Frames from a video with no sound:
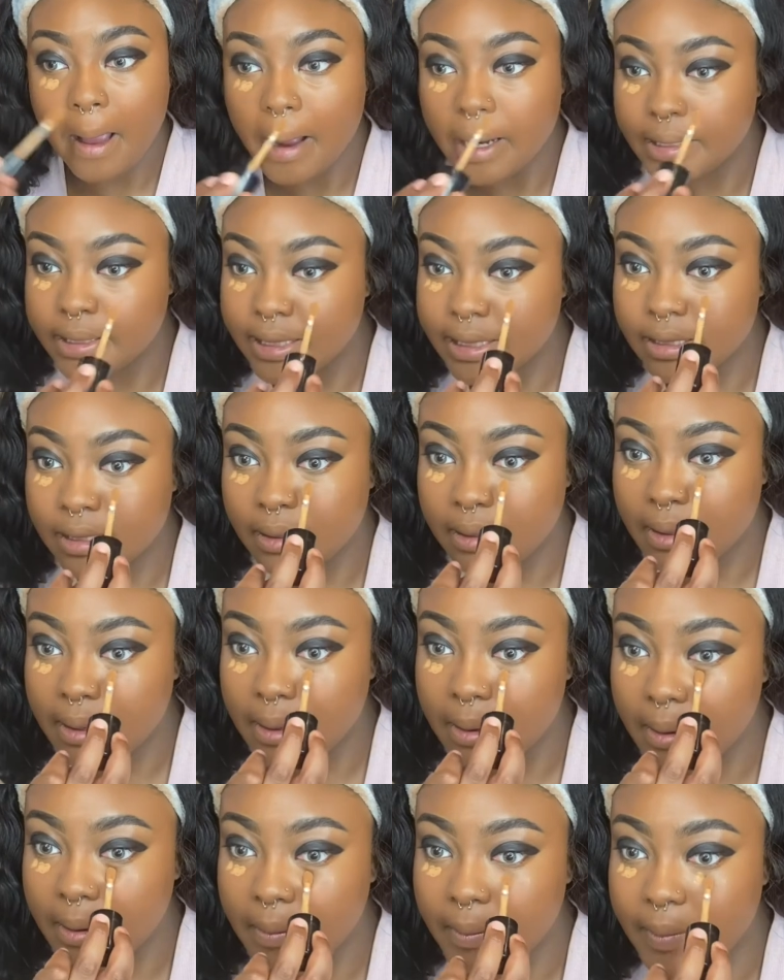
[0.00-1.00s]
Just a
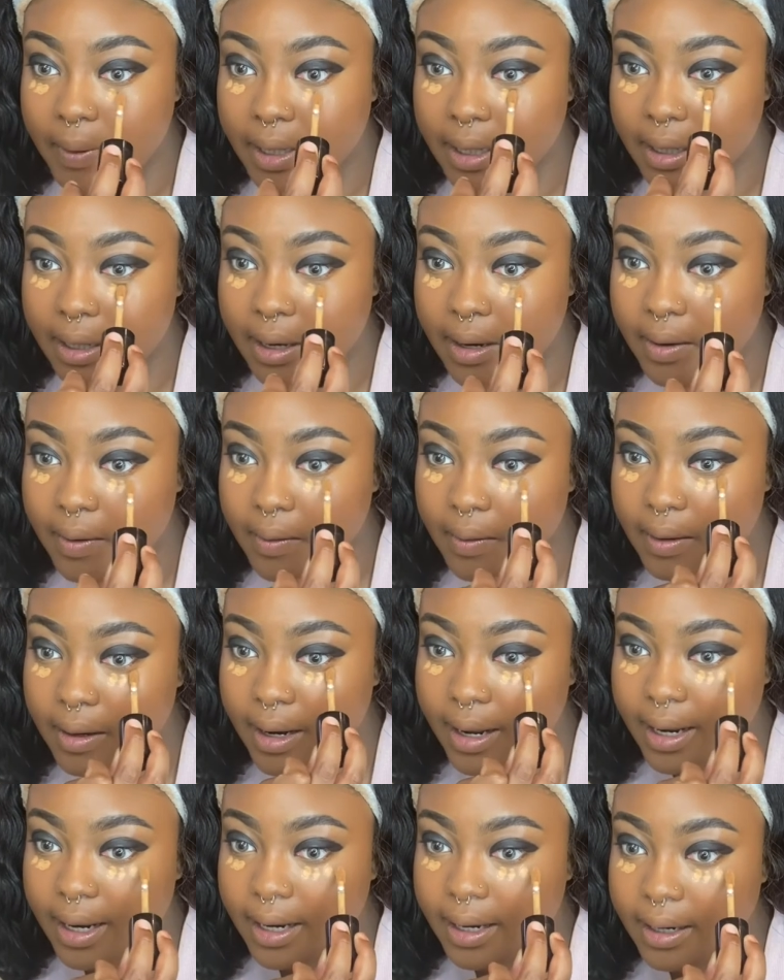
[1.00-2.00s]
little bit low,
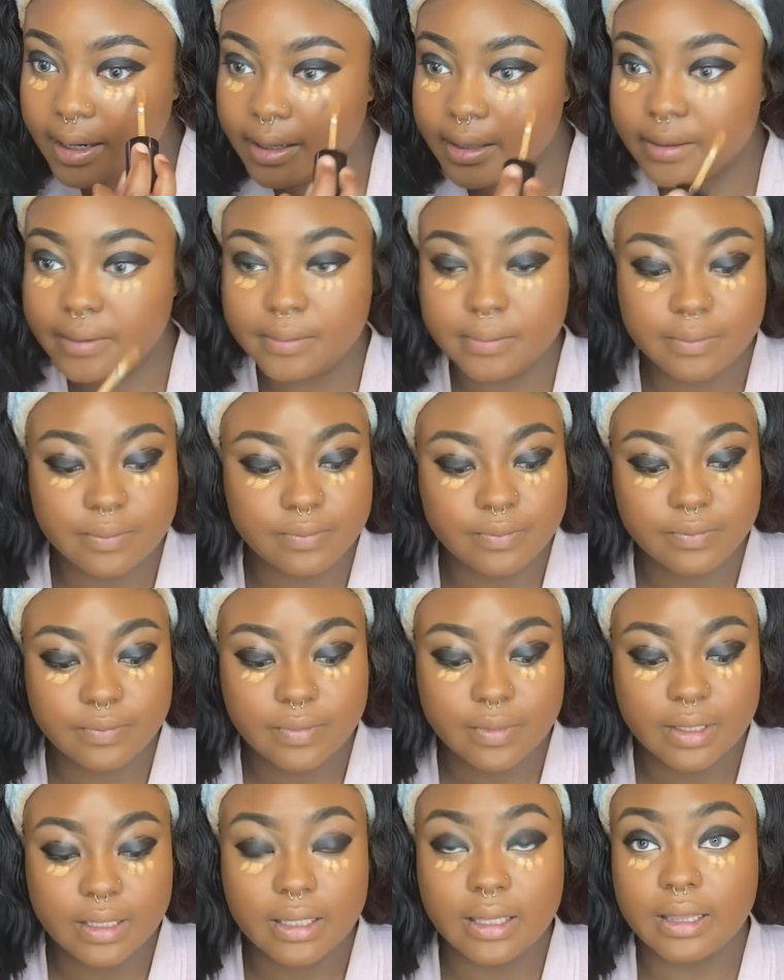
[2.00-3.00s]
like,
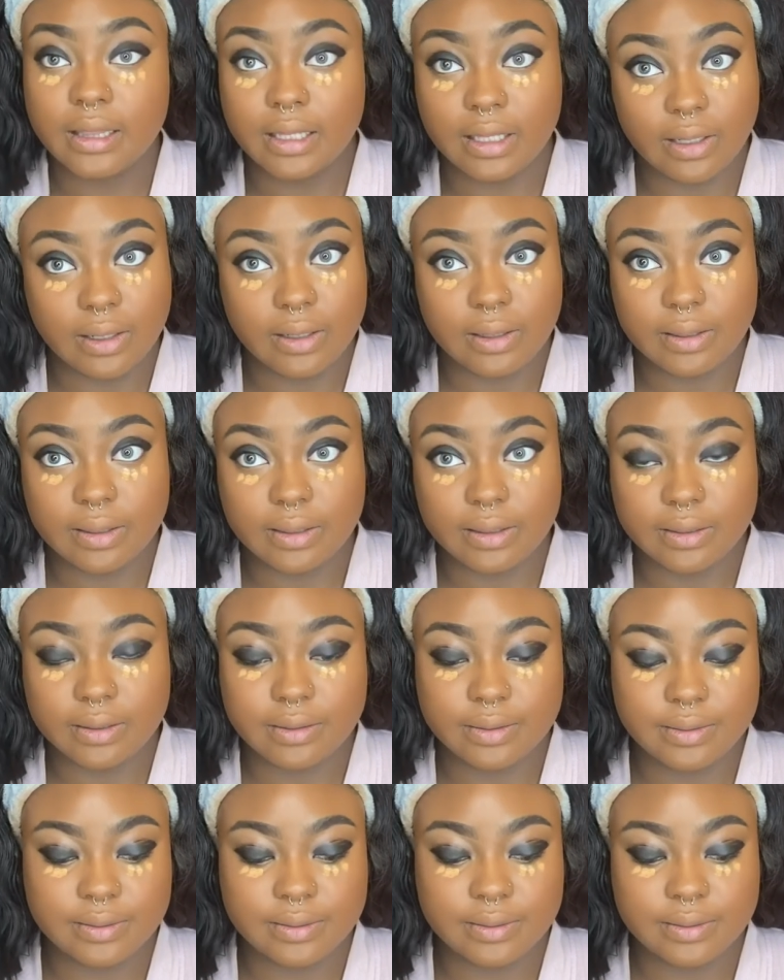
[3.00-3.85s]
low.